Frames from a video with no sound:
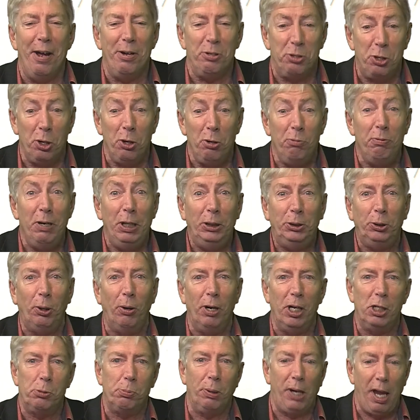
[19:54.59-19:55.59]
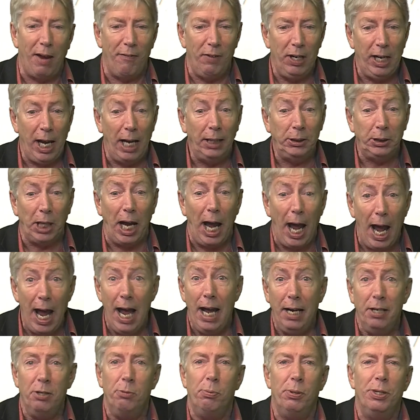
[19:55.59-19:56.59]
Do rejoin us with Kevin Gage
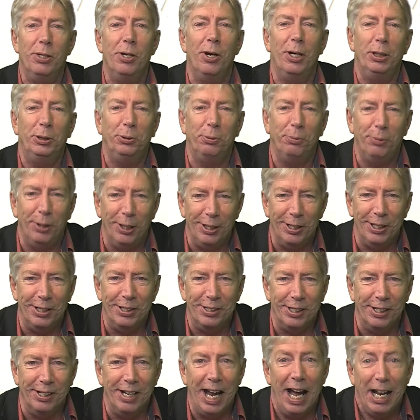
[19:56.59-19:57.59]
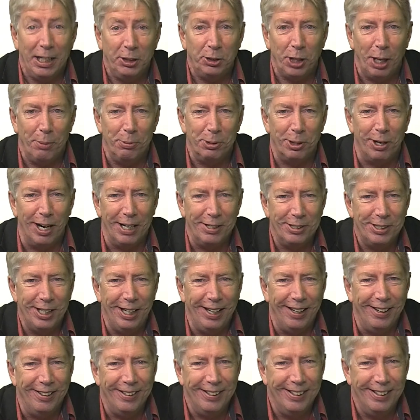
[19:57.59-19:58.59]
and with Nigel Worthington and James Craig. See you.